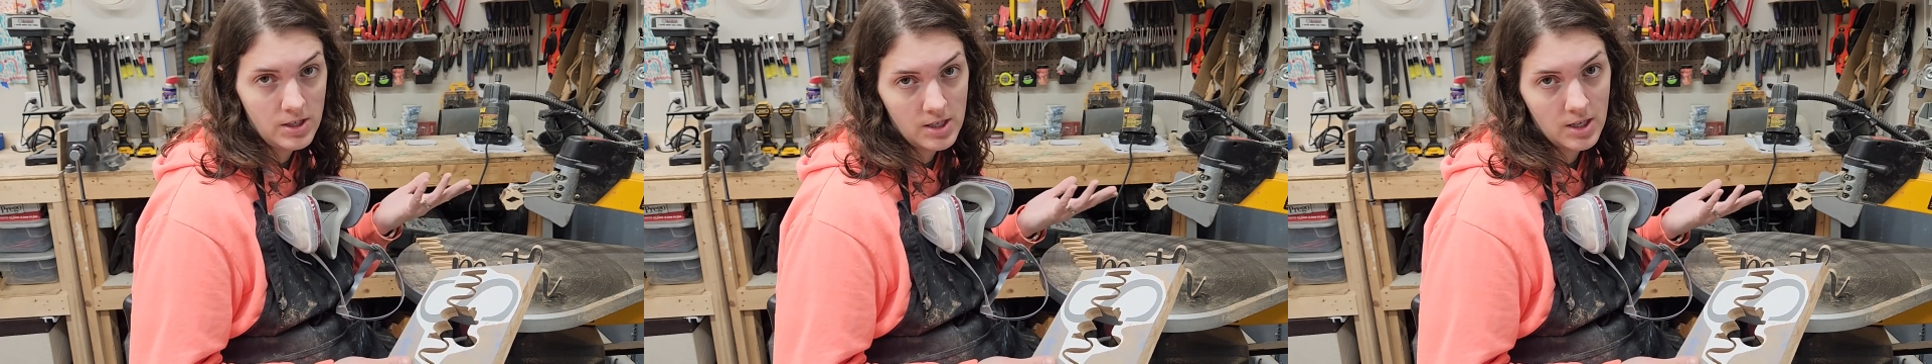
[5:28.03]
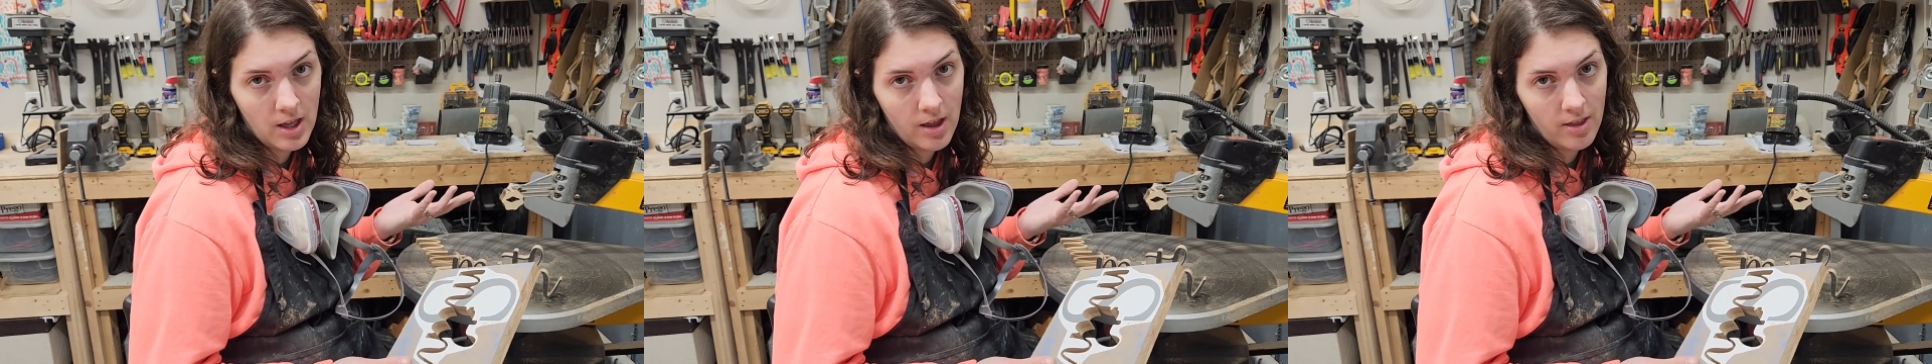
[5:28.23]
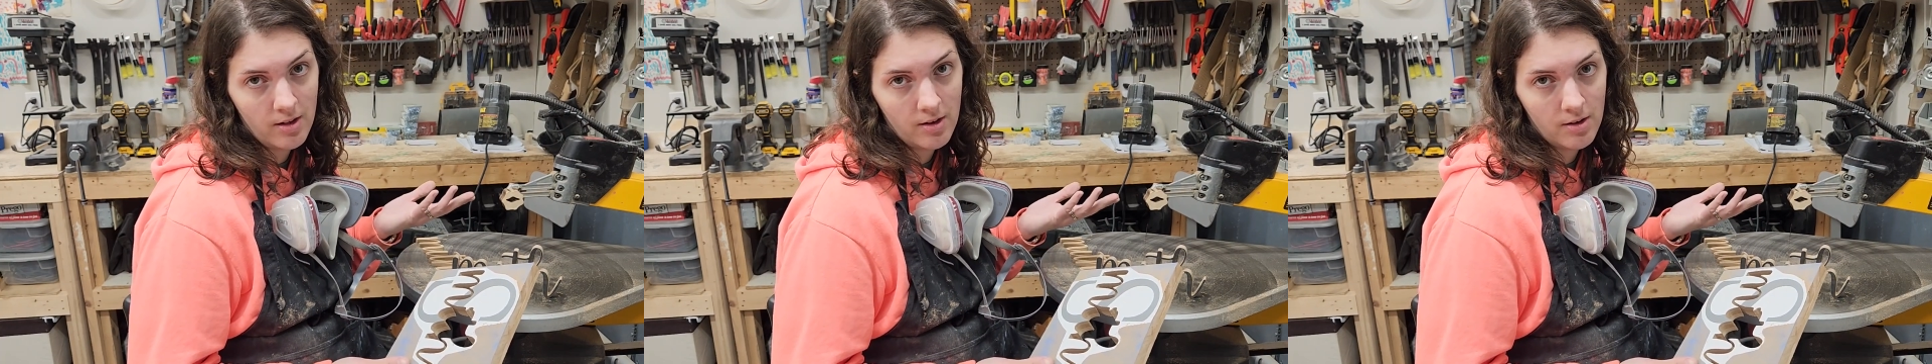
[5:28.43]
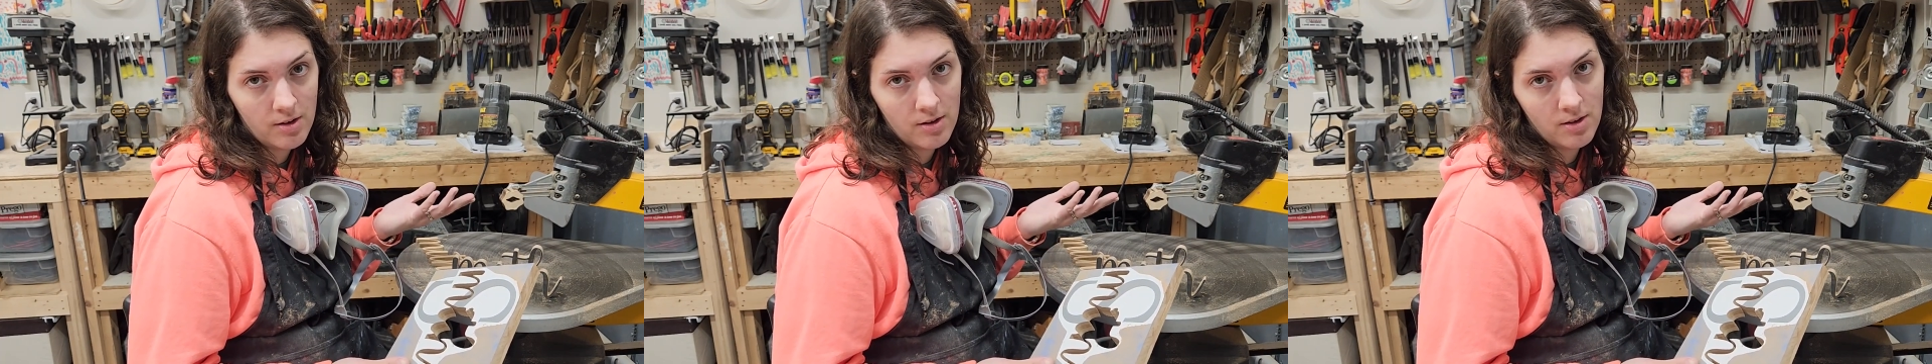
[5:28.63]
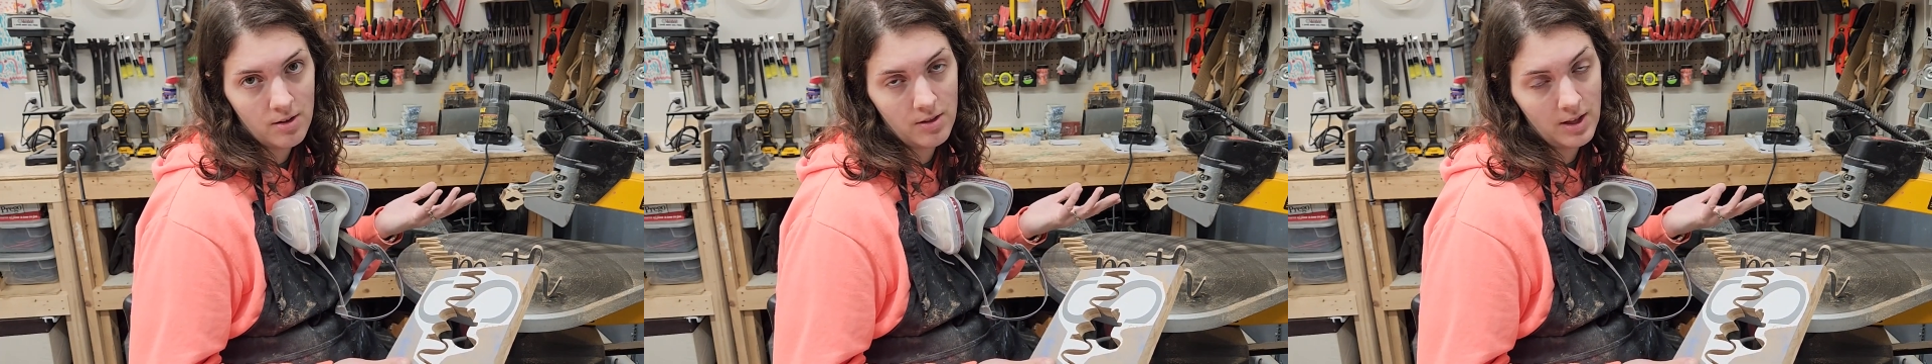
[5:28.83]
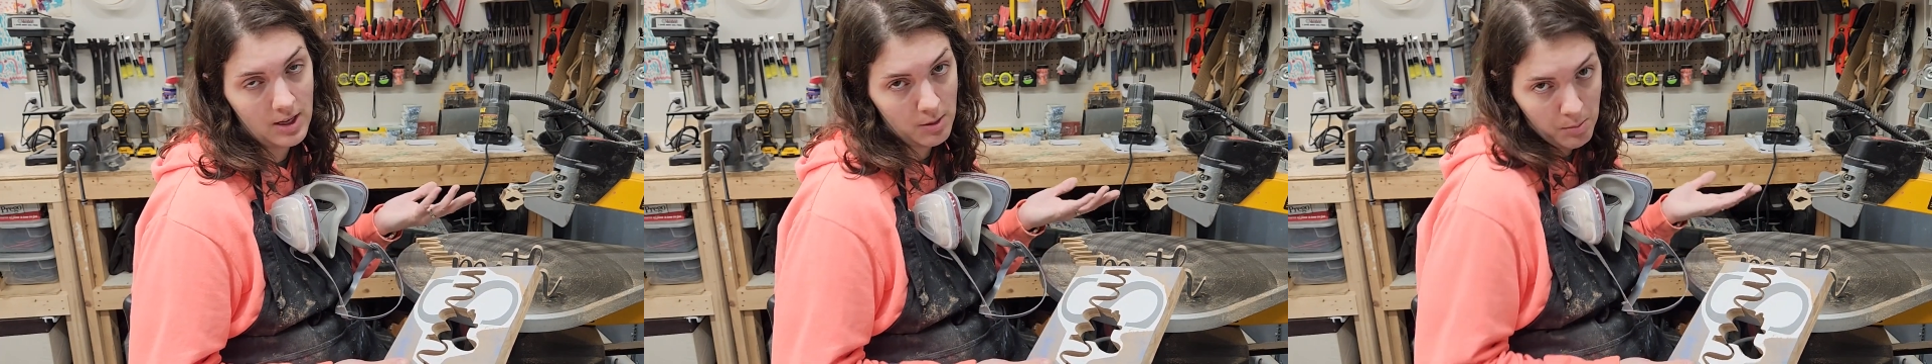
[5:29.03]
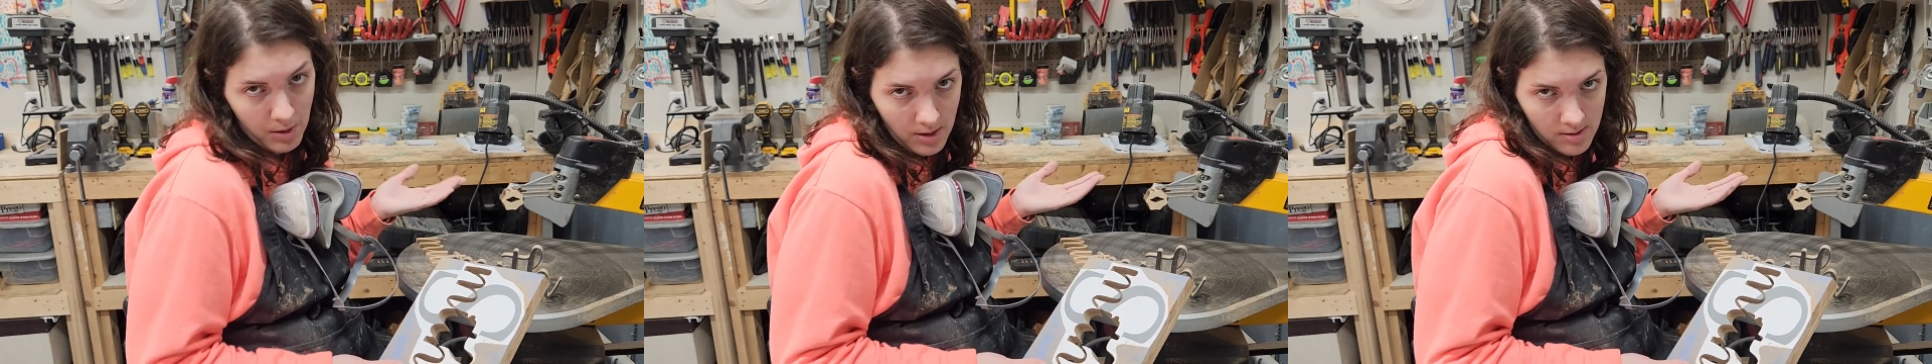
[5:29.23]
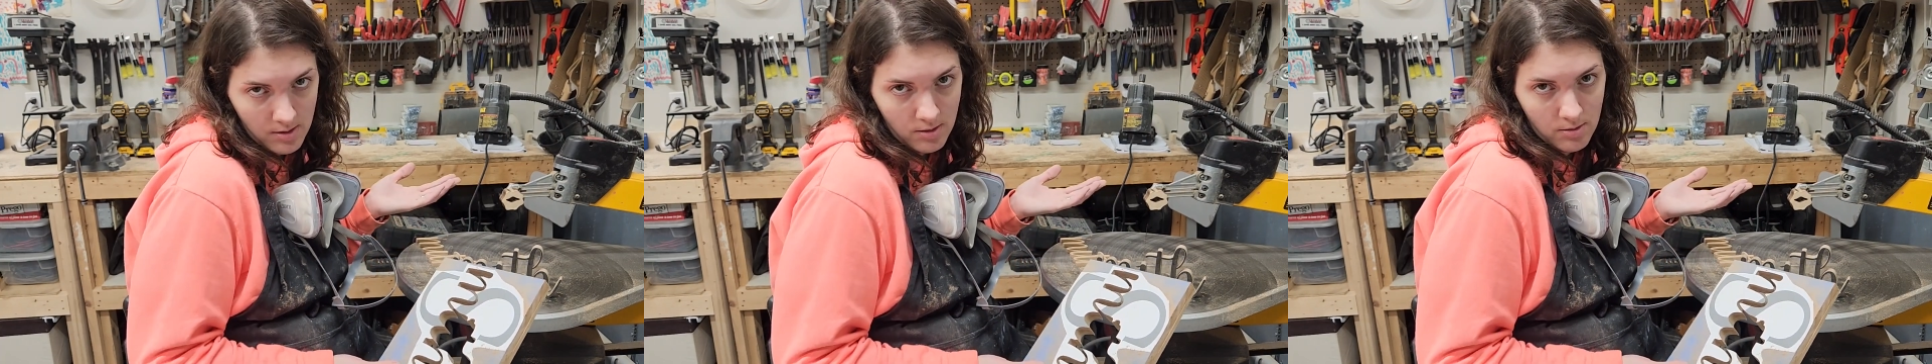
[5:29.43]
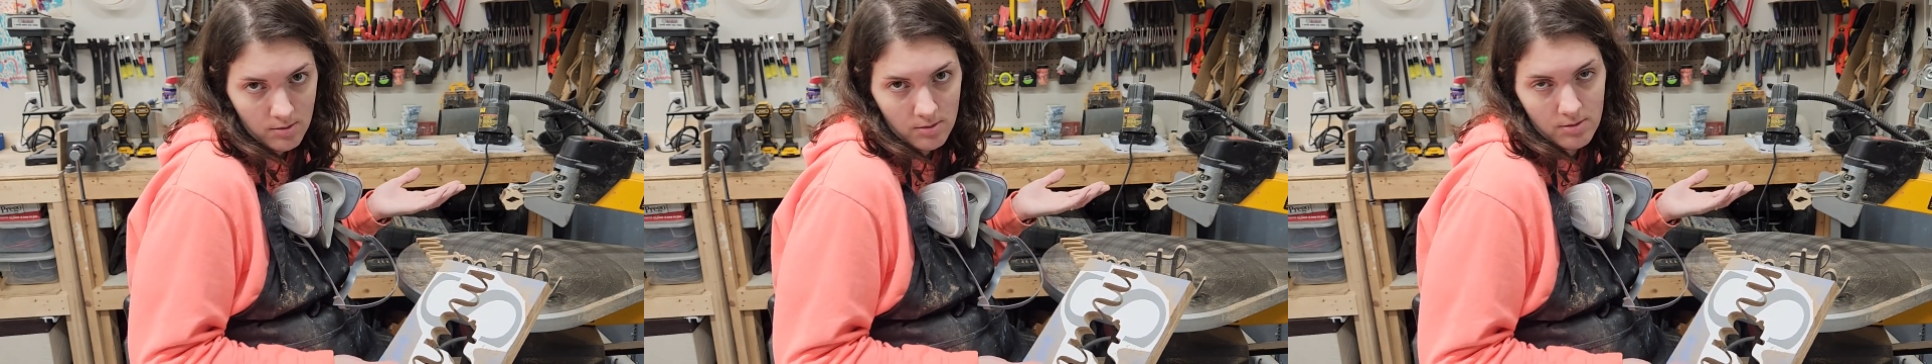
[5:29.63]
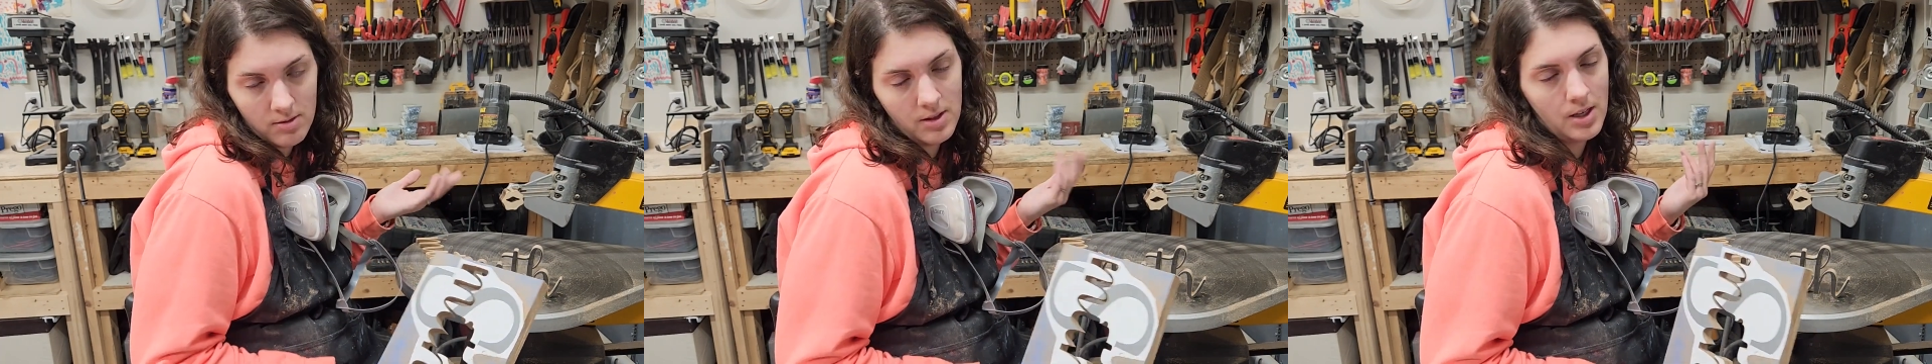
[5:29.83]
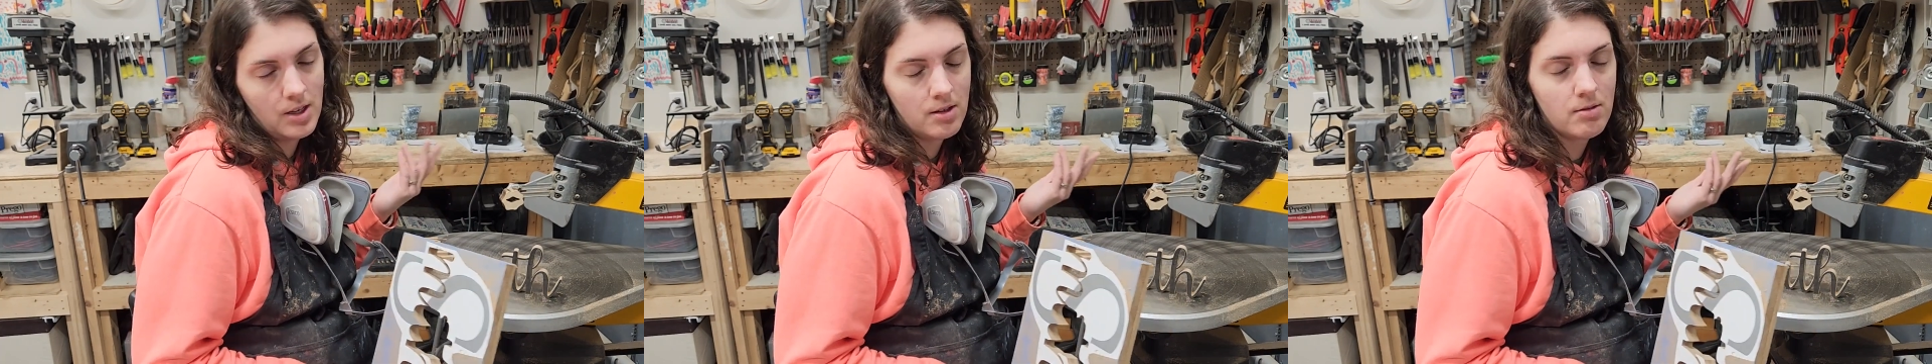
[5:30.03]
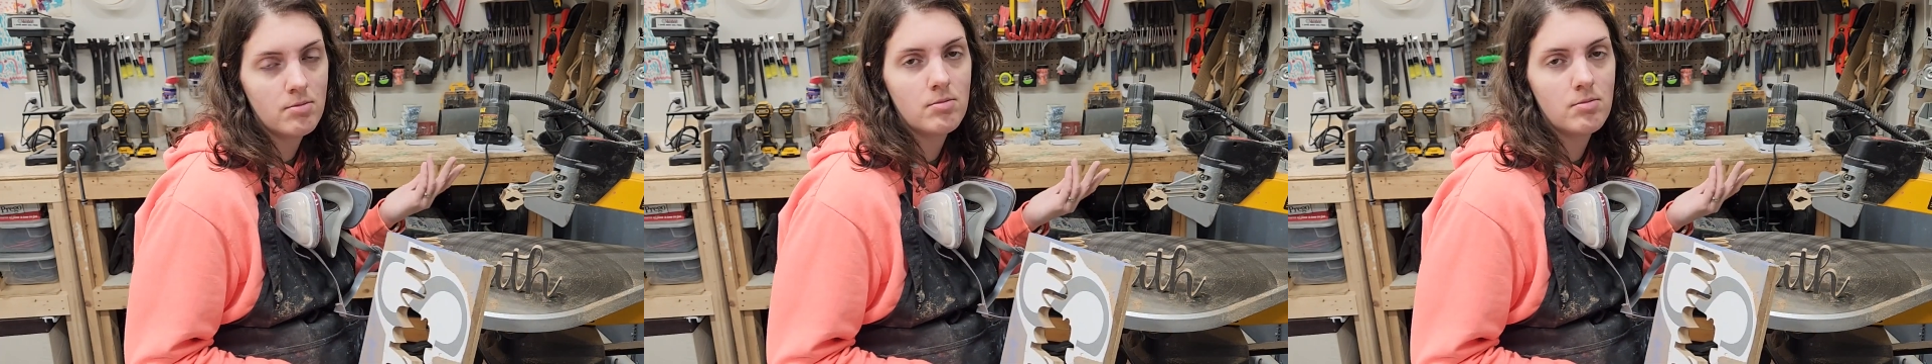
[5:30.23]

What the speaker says: together like a puzzle, like